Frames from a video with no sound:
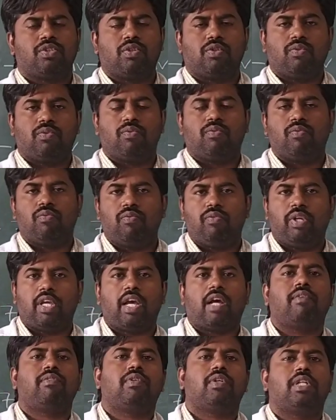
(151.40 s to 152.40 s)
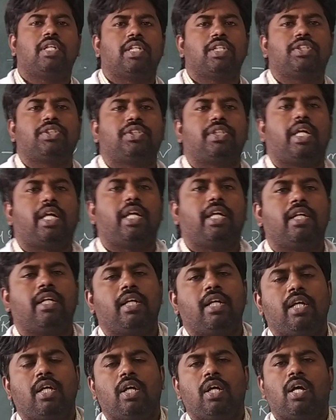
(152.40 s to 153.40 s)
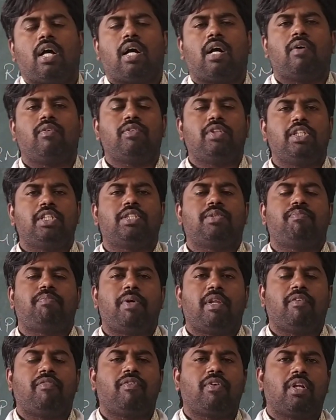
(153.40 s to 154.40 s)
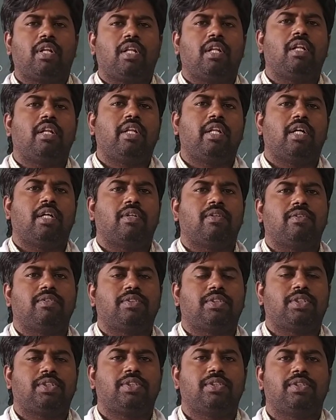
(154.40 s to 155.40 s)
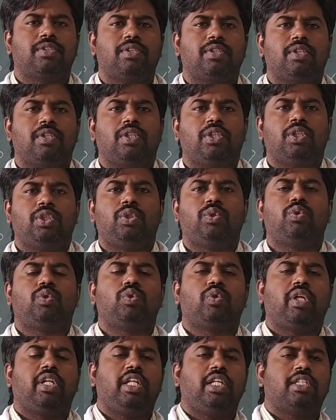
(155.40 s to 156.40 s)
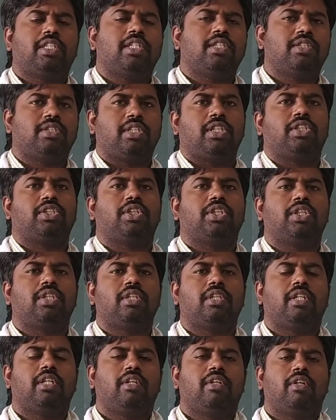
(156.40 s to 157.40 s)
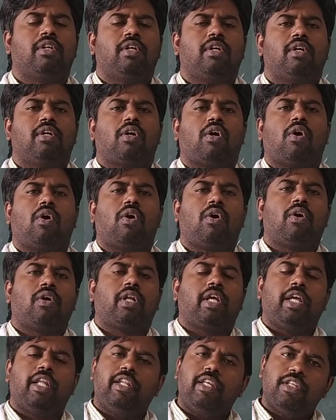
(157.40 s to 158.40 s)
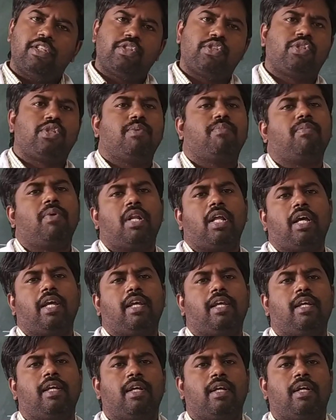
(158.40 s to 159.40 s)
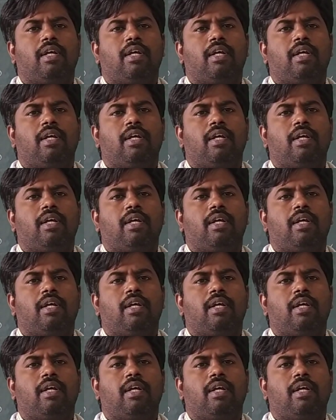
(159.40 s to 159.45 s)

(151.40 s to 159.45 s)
So we have to understand how these peripheral nerves, due to any sensation or any stimuli,